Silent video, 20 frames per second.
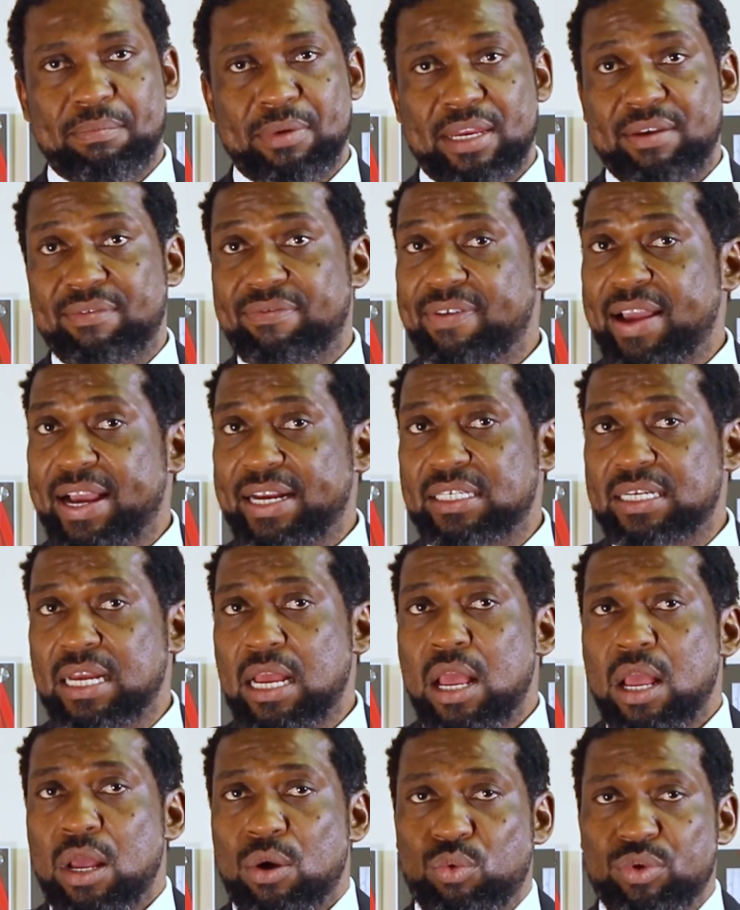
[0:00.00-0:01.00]
In fact,
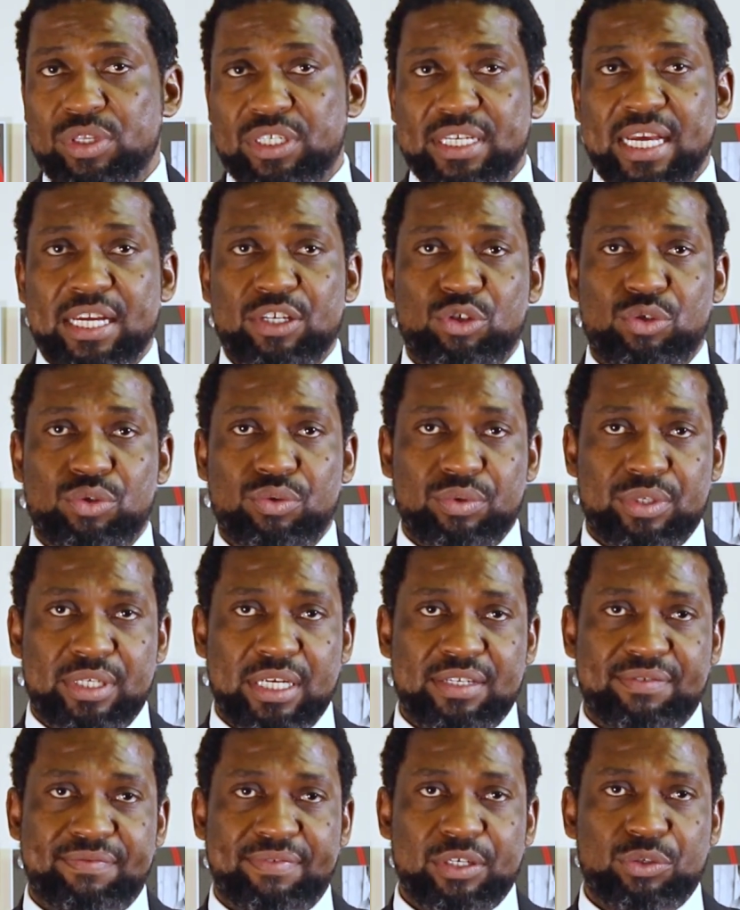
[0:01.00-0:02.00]
with such tools
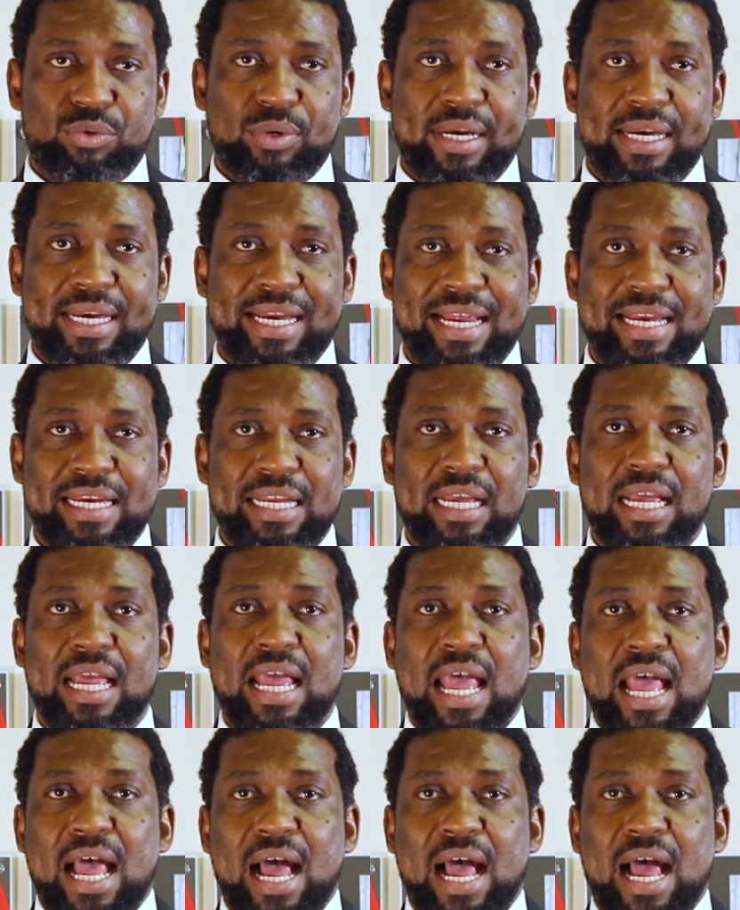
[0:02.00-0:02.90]
as virtual learning,